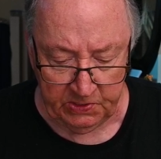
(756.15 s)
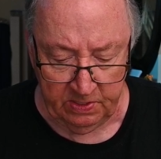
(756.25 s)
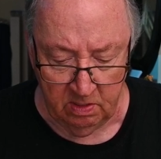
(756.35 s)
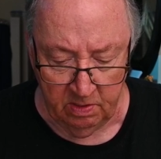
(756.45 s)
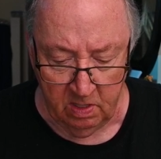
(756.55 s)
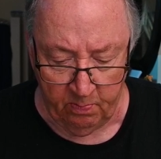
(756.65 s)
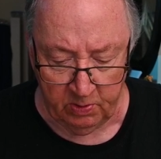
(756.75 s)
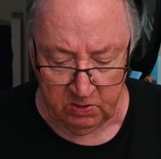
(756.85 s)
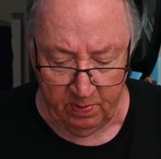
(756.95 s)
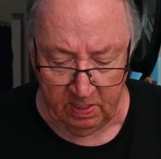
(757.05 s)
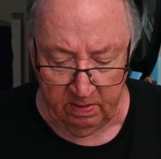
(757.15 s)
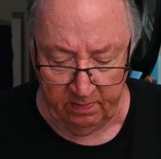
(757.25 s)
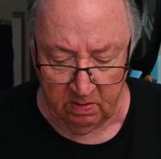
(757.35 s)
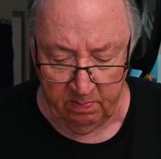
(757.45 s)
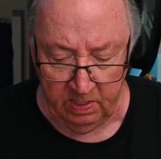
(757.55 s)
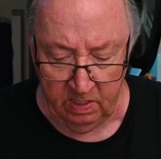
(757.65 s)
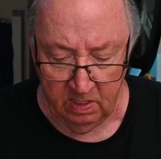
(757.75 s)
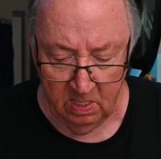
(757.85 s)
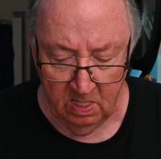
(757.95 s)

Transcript: Still, your perspective can be